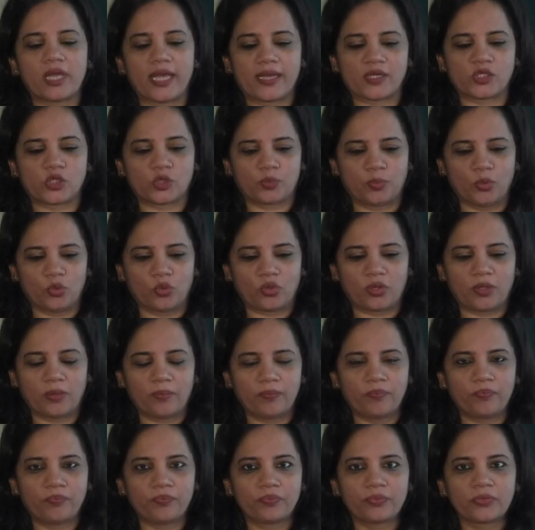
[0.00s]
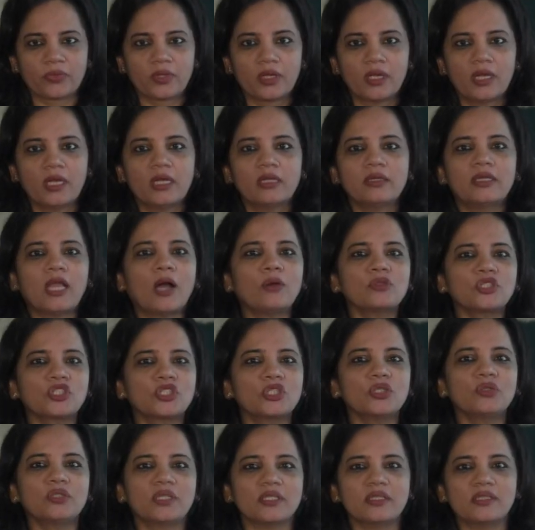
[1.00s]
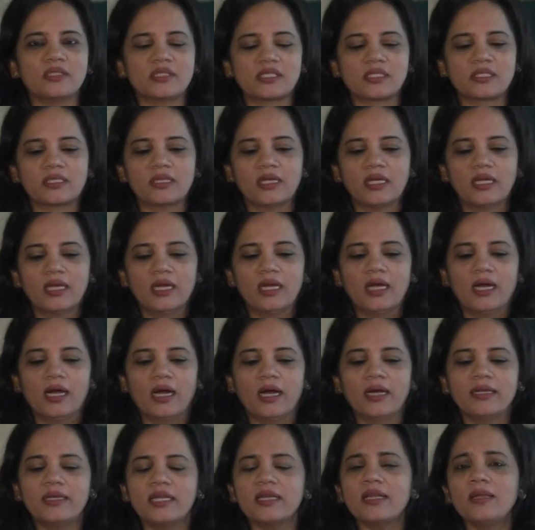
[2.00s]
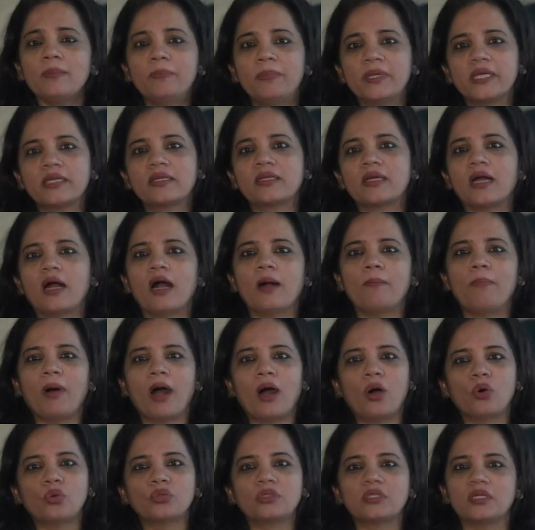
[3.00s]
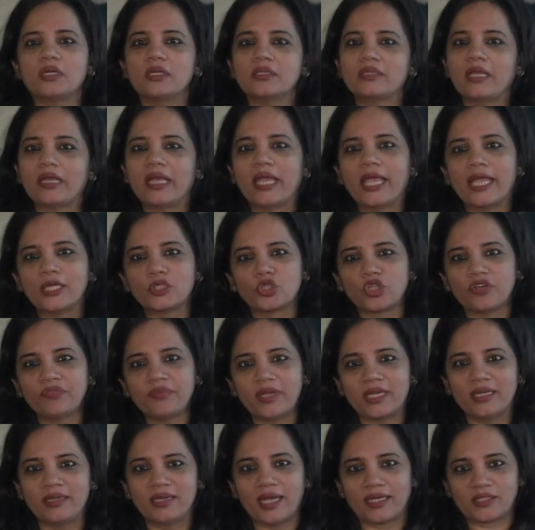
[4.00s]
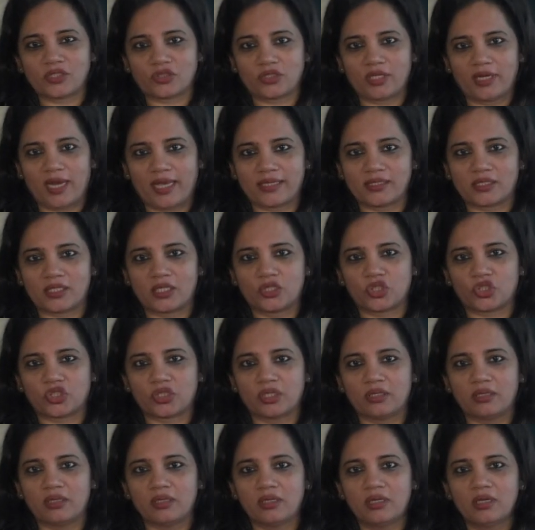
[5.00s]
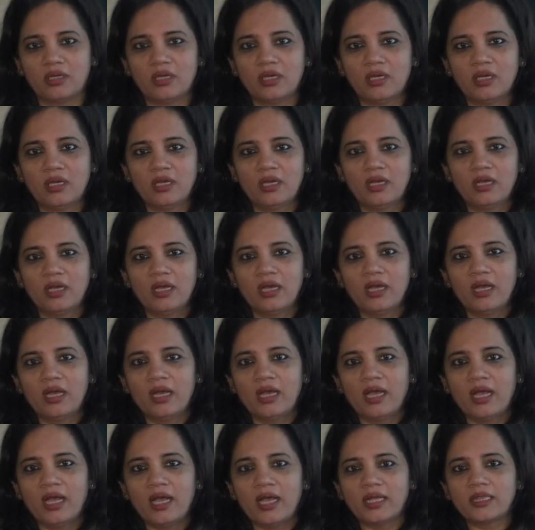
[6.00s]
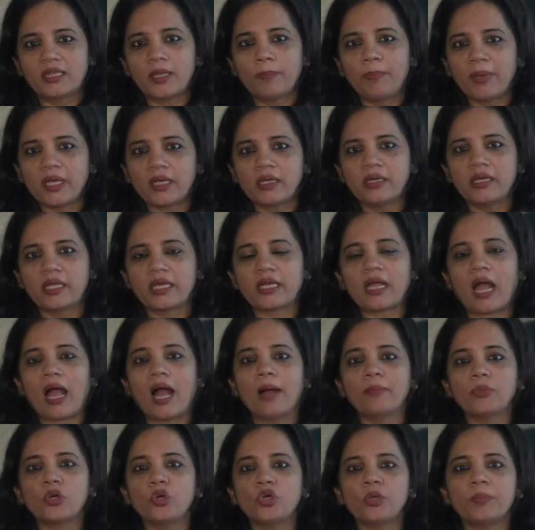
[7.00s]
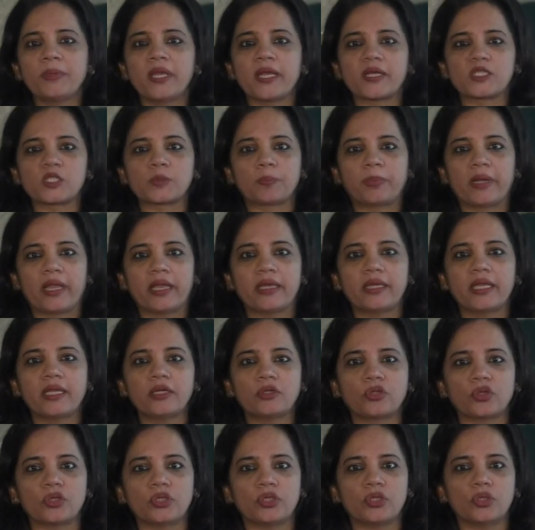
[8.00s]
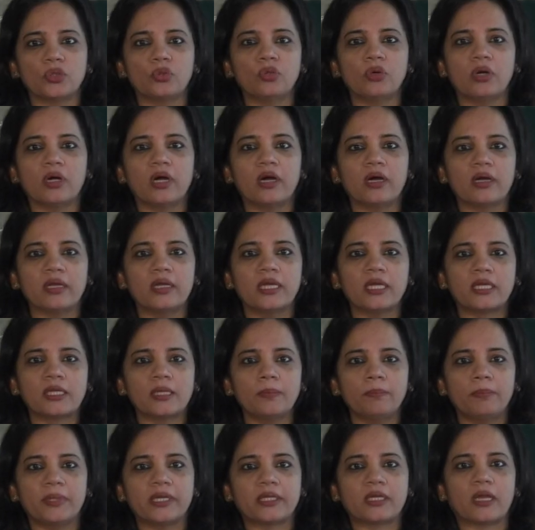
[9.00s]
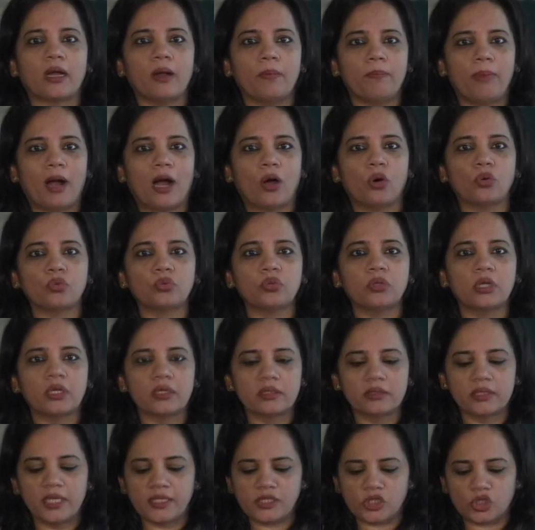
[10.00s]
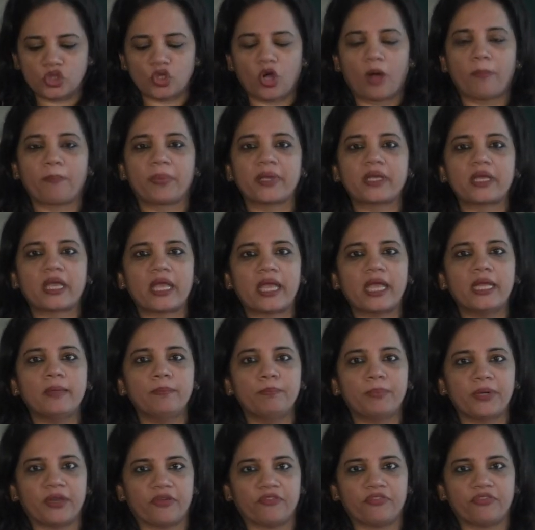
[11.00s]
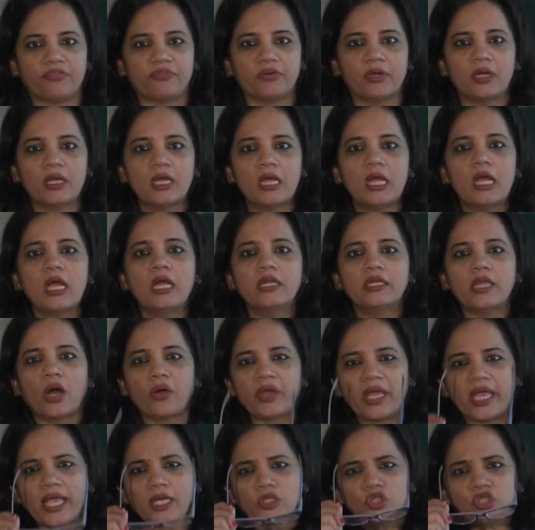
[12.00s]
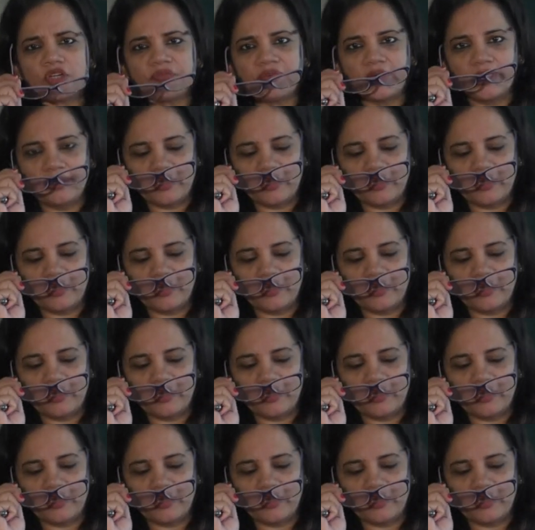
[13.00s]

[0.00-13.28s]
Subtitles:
Textbook. Now students, a little bit about the Age of Industrialisation. At the beginning, I am going to be explaining to you a little bit about this topic in brief. Now, Age of